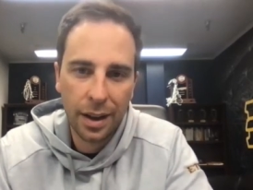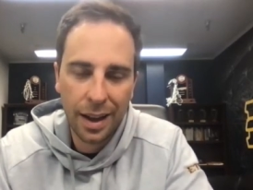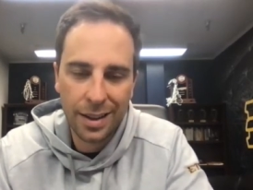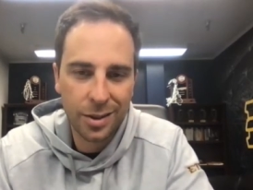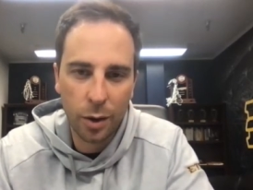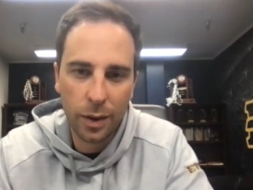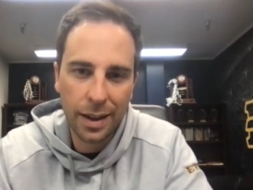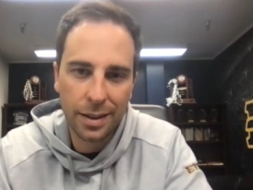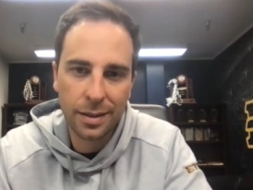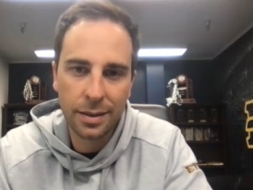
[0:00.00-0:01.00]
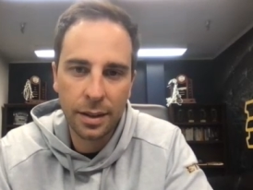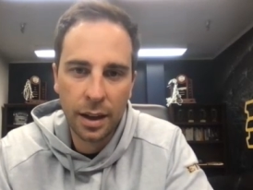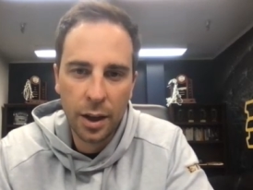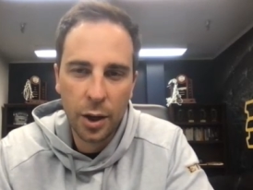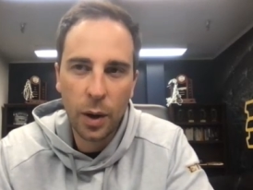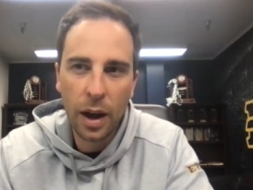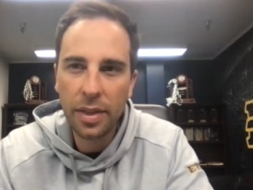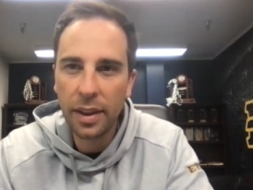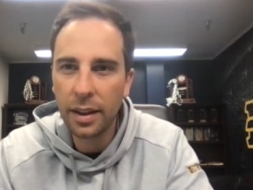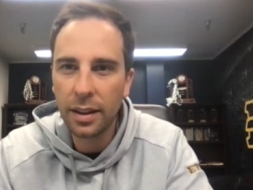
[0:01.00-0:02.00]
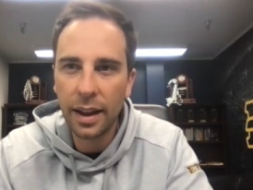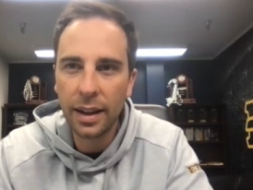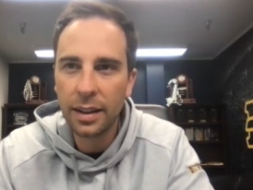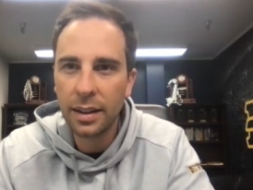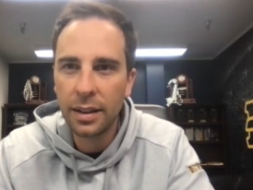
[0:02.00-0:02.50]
And so that's, you know, I think like,